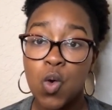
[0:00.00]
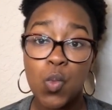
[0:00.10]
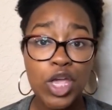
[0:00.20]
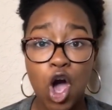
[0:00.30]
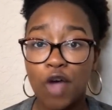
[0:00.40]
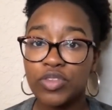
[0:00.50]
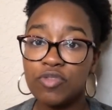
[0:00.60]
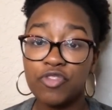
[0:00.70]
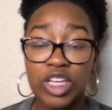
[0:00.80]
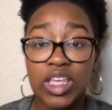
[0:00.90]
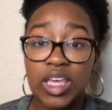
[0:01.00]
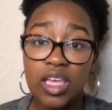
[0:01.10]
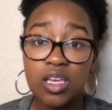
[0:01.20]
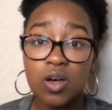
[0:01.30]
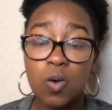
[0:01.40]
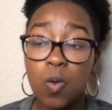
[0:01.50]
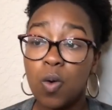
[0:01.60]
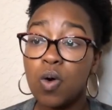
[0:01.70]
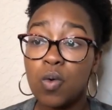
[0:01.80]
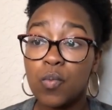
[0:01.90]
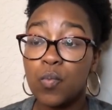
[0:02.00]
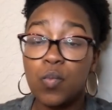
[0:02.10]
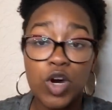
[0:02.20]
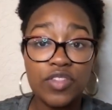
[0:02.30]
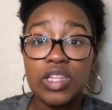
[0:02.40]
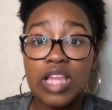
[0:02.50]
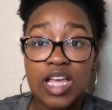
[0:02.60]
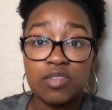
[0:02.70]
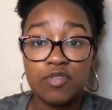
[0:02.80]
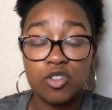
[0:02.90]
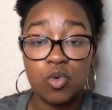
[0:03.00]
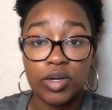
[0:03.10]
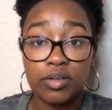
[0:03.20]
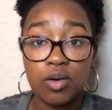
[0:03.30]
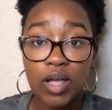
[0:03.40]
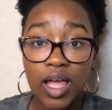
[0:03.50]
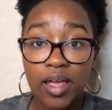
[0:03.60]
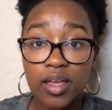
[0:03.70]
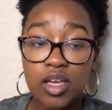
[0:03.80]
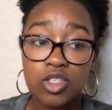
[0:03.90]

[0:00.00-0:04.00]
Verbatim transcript: we often forget or we're the last resort, okay?